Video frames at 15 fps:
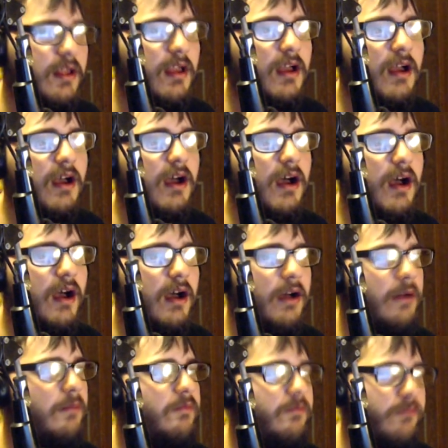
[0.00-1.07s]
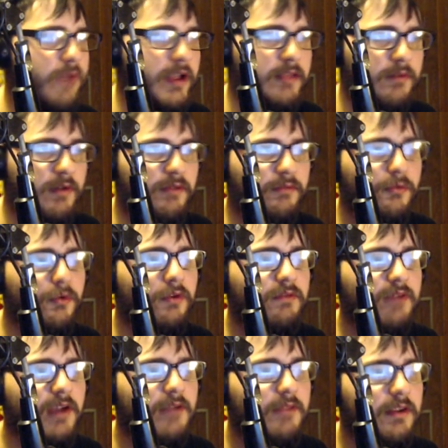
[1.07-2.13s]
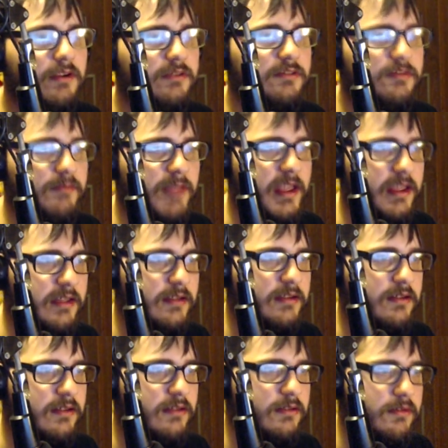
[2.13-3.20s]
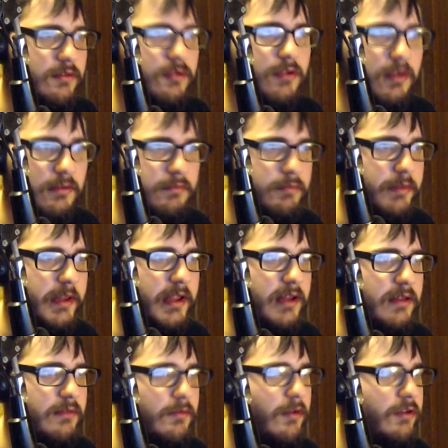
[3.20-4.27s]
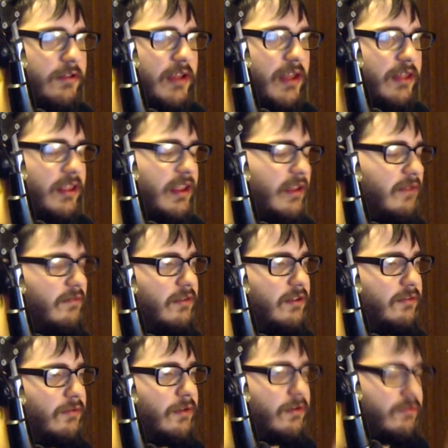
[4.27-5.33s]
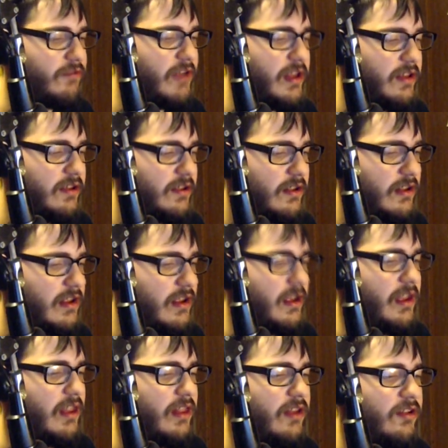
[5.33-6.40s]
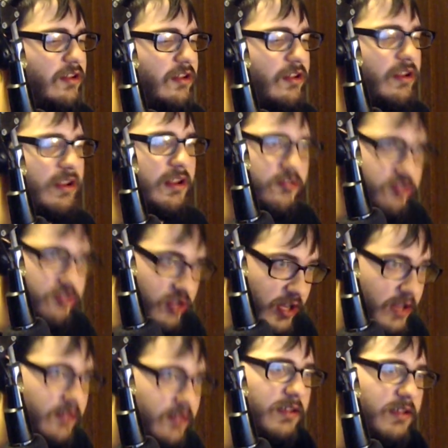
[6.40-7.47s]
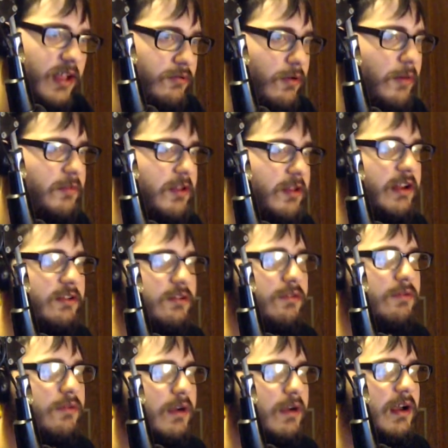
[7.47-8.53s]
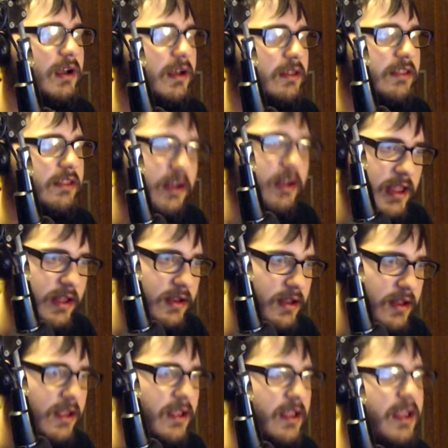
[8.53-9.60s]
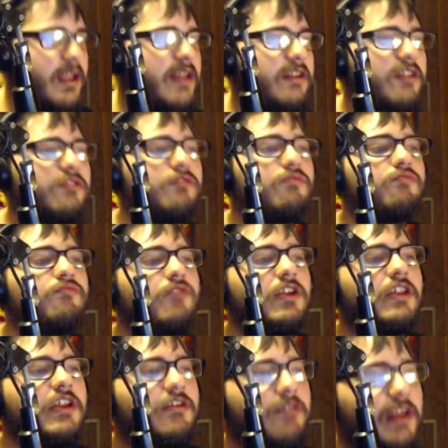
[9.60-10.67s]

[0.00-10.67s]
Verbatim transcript: uh, like what, four or five years to make, to complete. Mostly, I think it was for a friend, and then she decided to upload it to uh, the internet, and it's really great.